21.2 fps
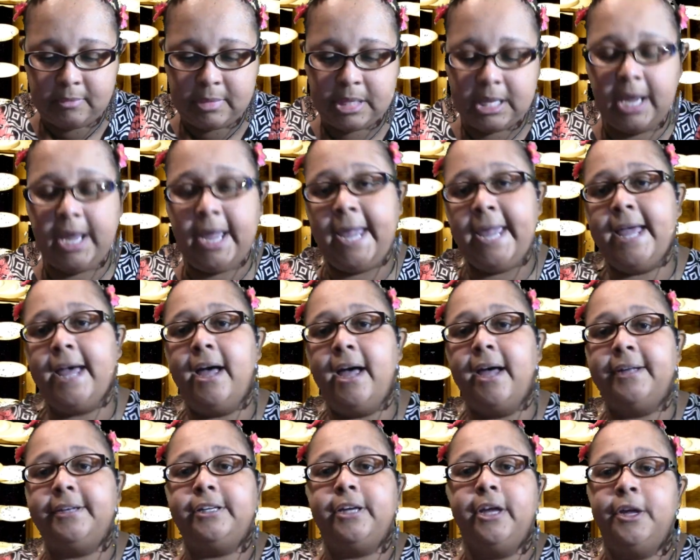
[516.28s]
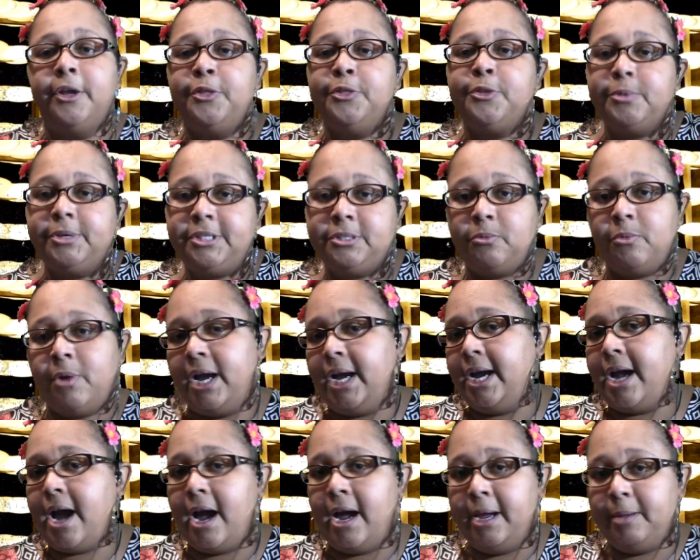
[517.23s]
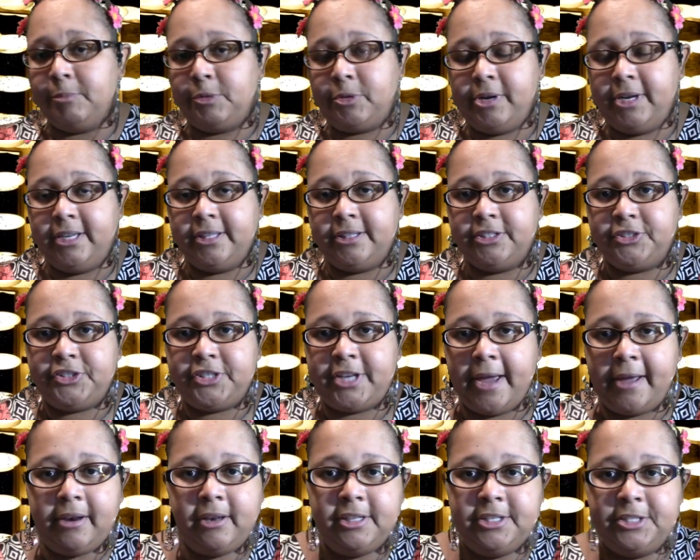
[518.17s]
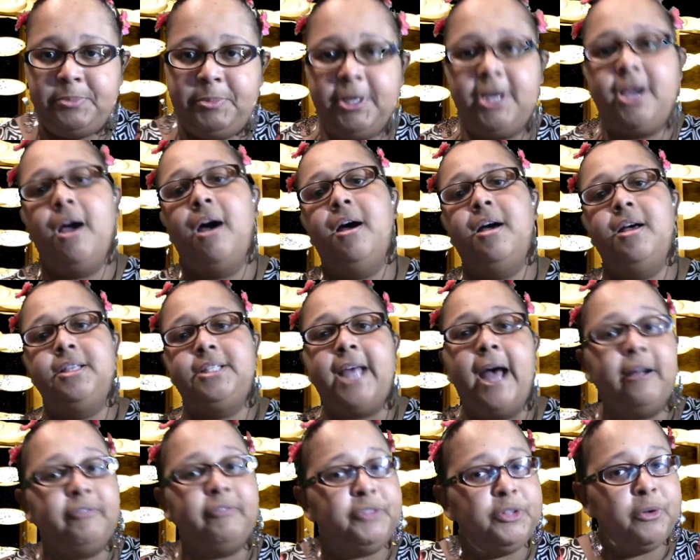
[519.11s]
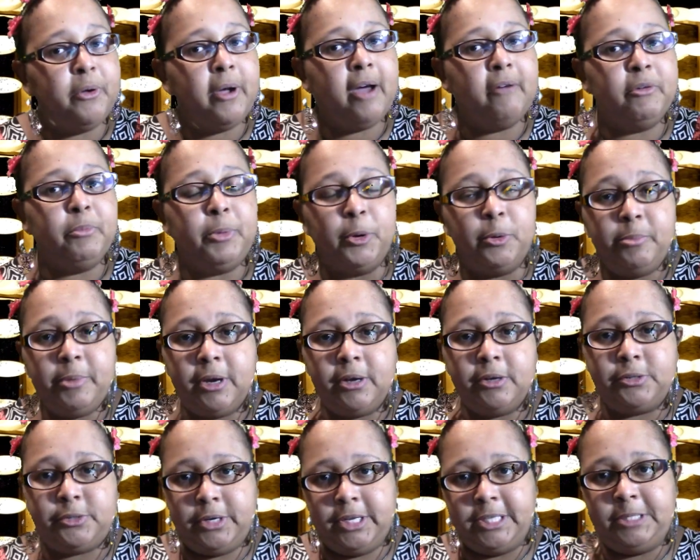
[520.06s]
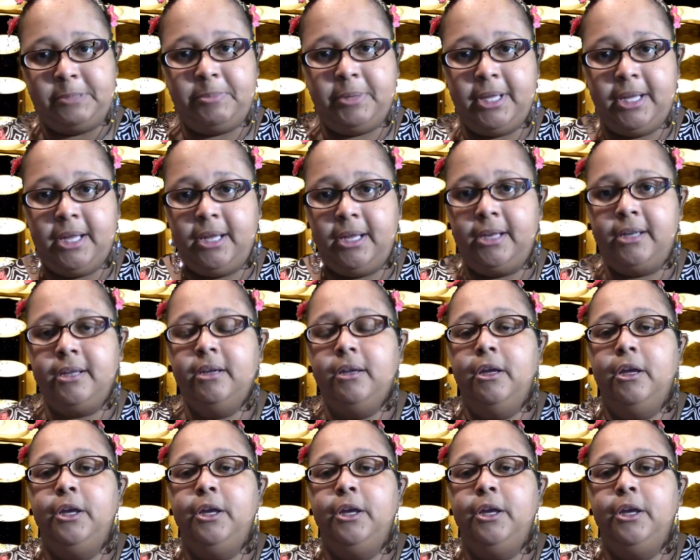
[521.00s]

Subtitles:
And the reason why I'm creating this channel is because after you have a bone marrow transplant,